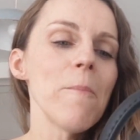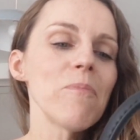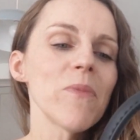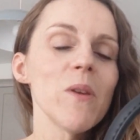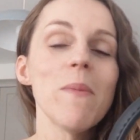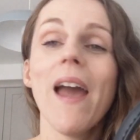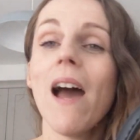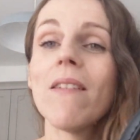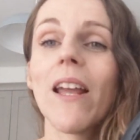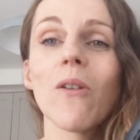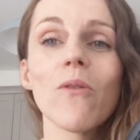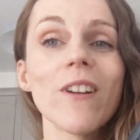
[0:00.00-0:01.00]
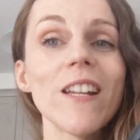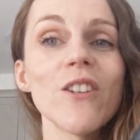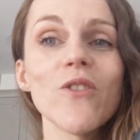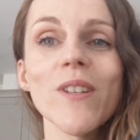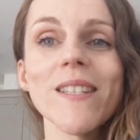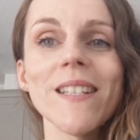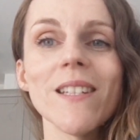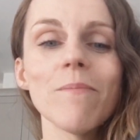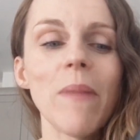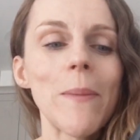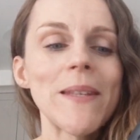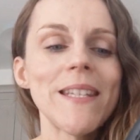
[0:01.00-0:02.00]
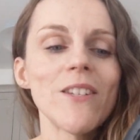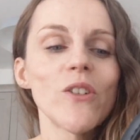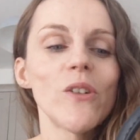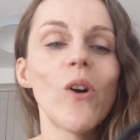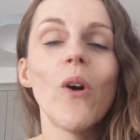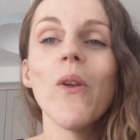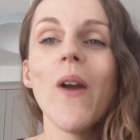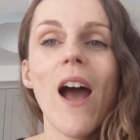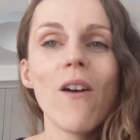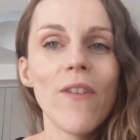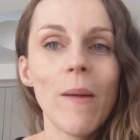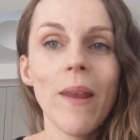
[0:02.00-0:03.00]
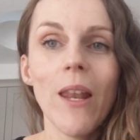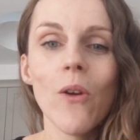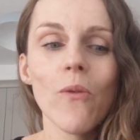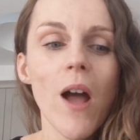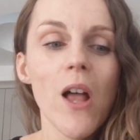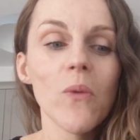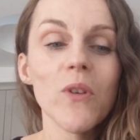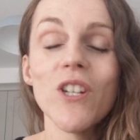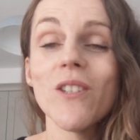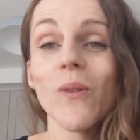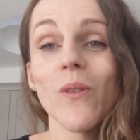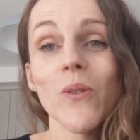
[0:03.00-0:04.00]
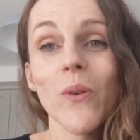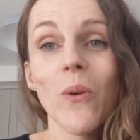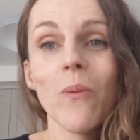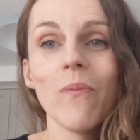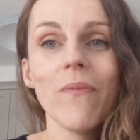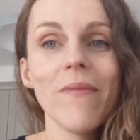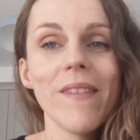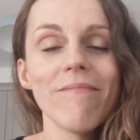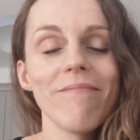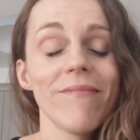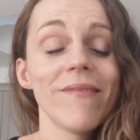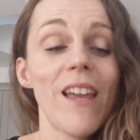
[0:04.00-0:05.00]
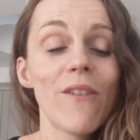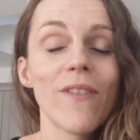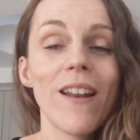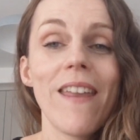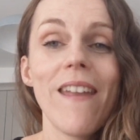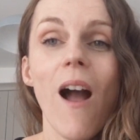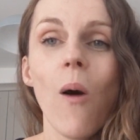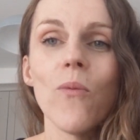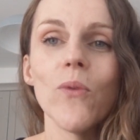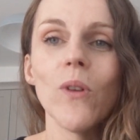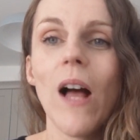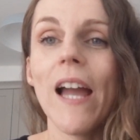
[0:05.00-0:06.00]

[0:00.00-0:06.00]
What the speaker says: You may have like a really trusted babysitter, or you have family around, which is also definitely helpful.